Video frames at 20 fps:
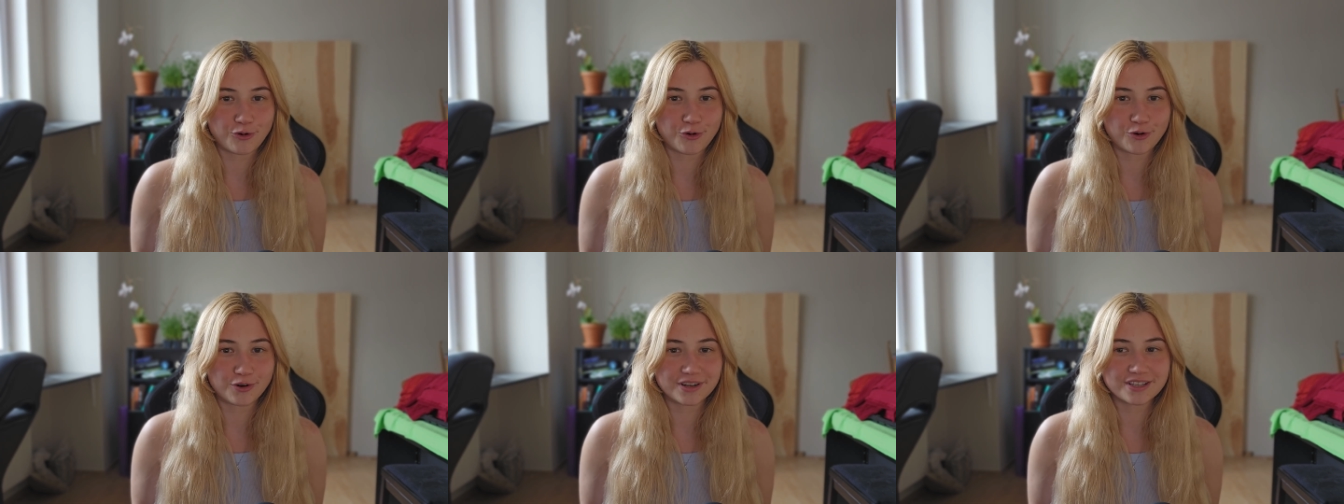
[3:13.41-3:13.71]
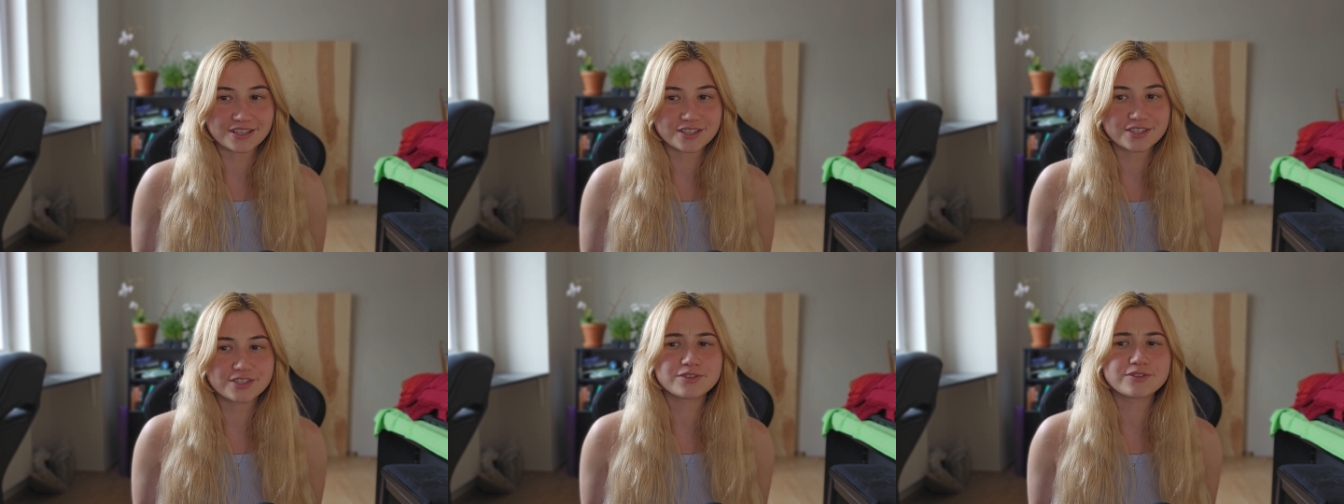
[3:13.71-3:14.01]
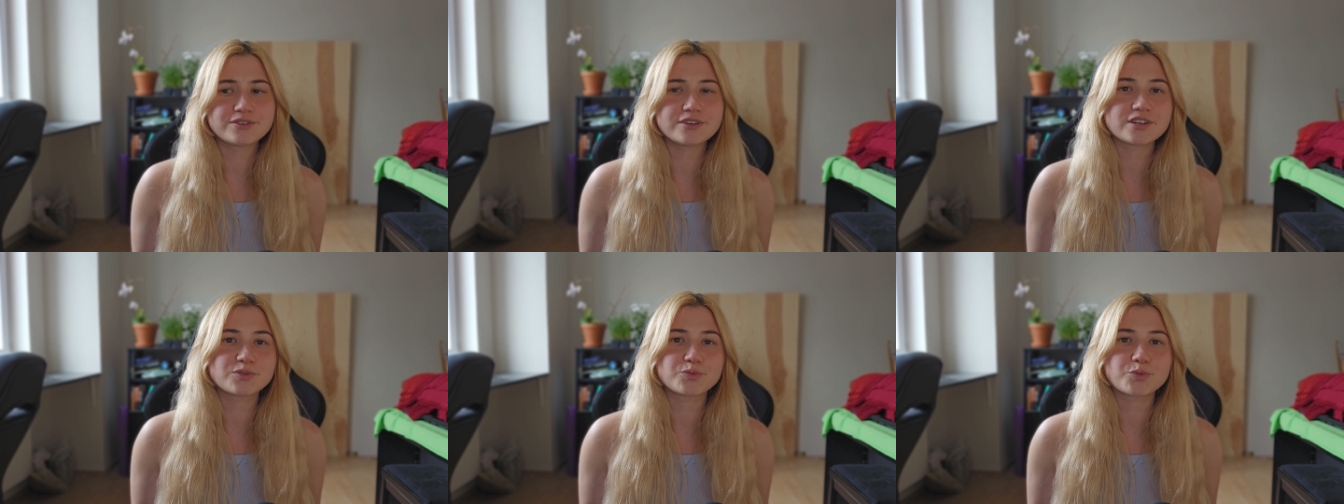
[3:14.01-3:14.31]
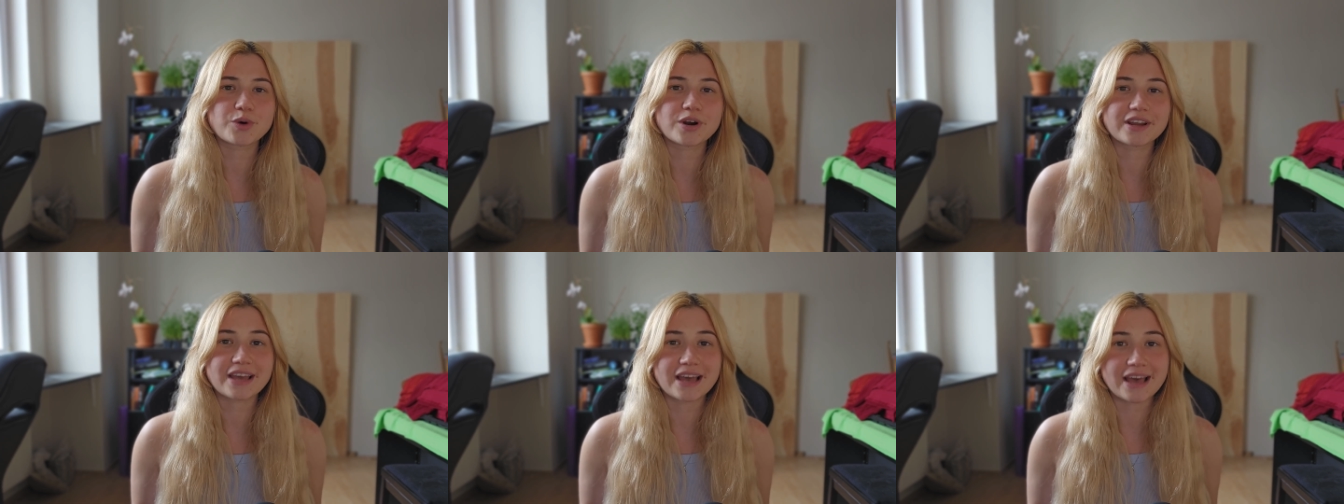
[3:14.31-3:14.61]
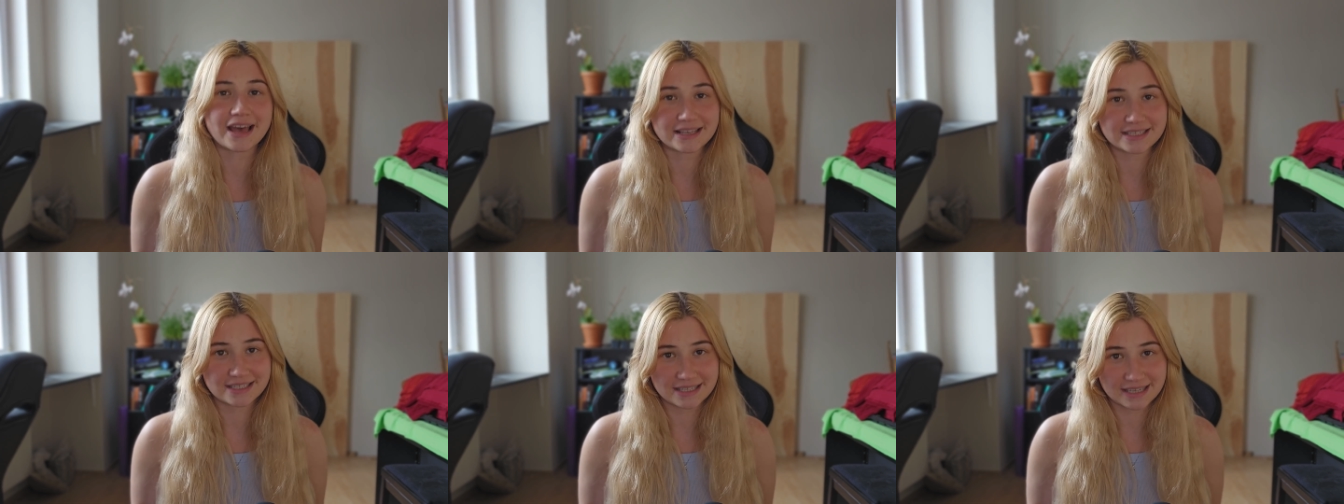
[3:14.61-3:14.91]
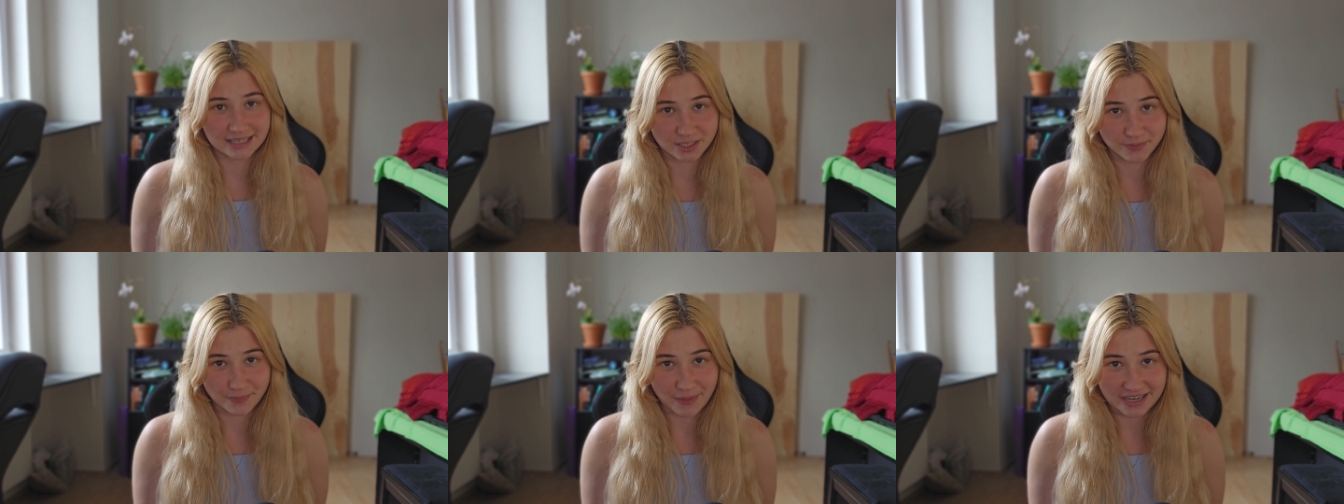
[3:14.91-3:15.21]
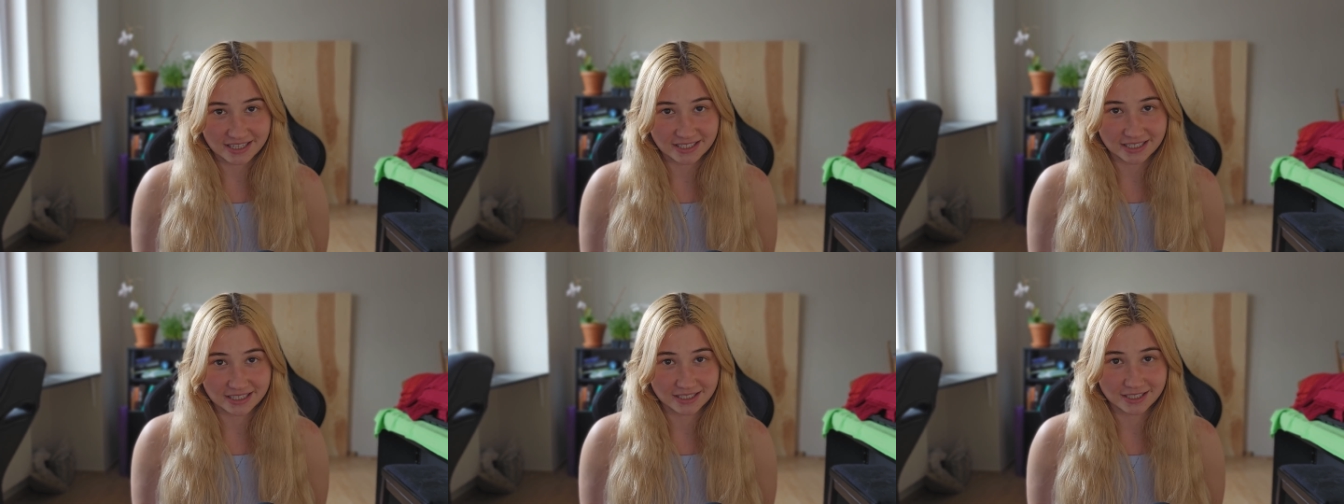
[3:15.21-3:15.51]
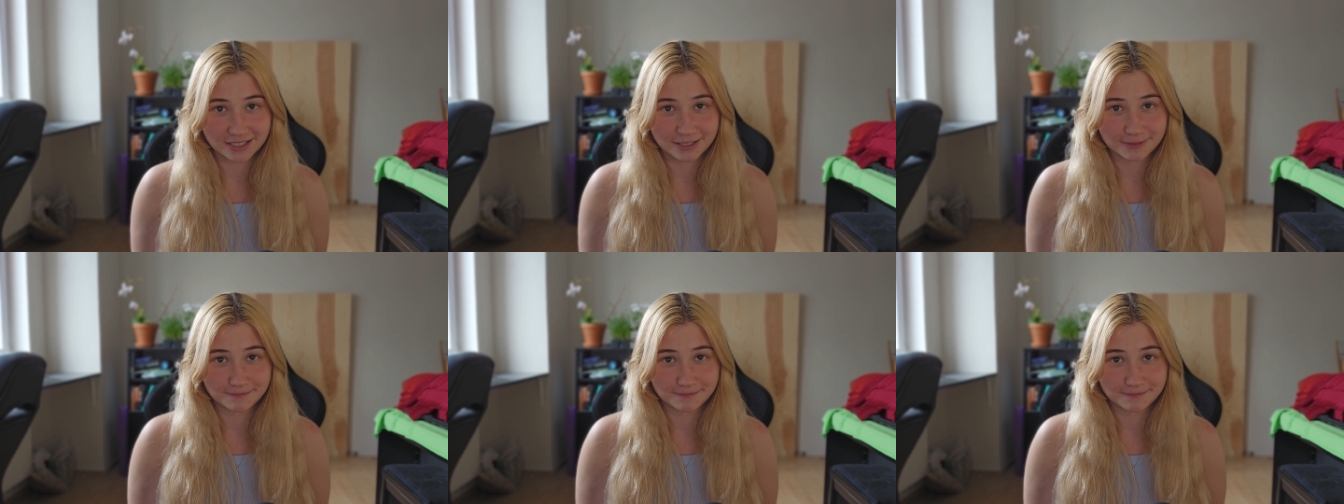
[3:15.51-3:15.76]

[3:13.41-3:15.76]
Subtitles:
organs do not work as expected.